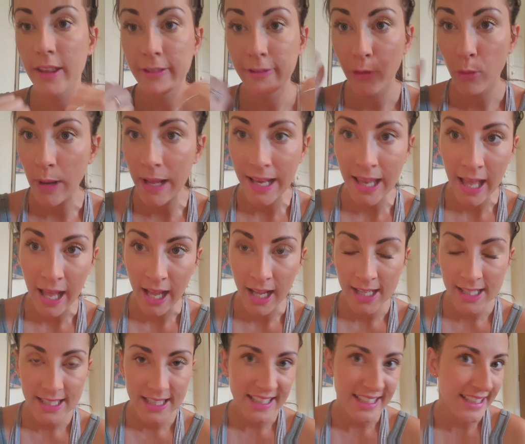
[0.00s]
Voila,
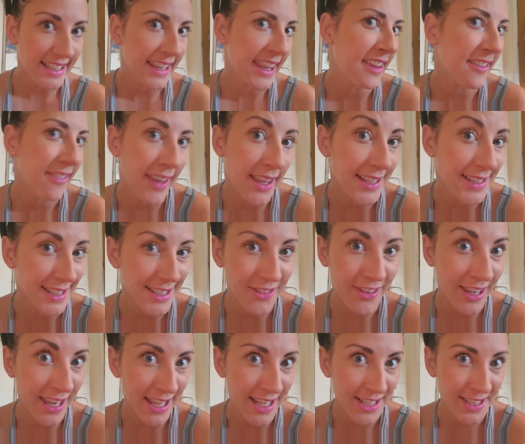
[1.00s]
the face is
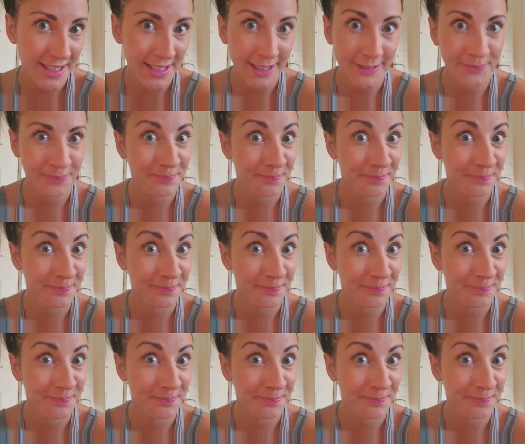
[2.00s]
finished.